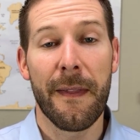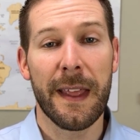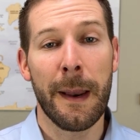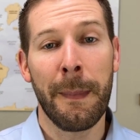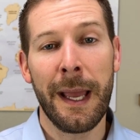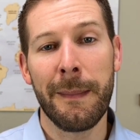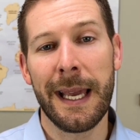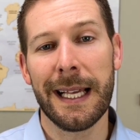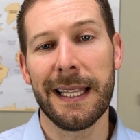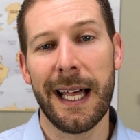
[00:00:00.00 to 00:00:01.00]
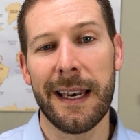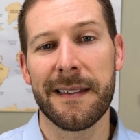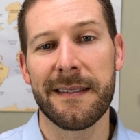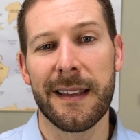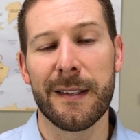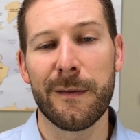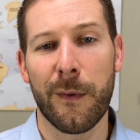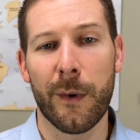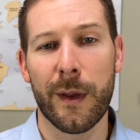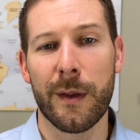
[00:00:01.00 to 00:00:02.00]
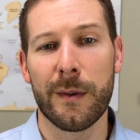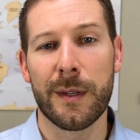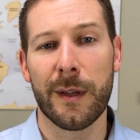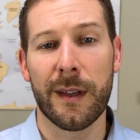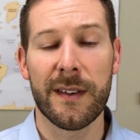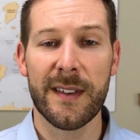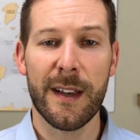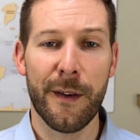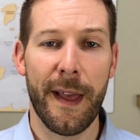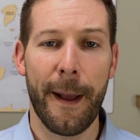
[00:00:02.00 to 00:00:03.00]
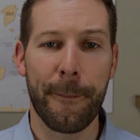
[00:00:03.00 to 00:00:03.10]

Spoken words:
then it might make a lot of sense for you to consider that.